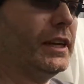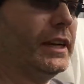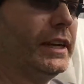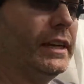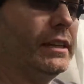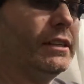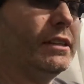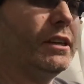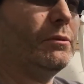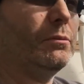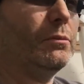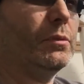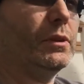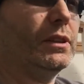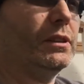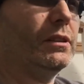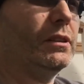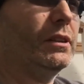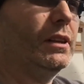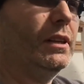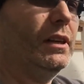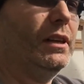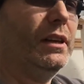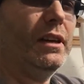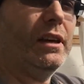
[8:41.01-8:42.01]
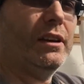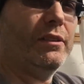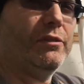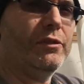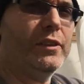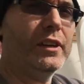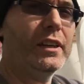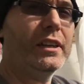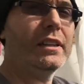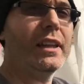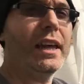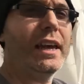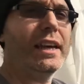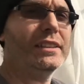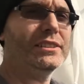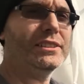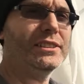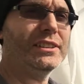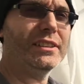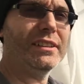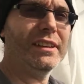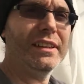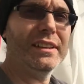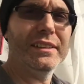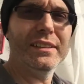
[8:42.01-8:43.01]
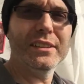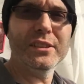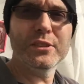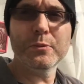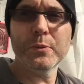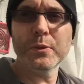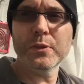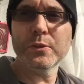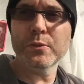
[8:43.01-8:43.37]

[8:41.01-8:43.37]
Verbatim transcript: I end up with a fig last year on this,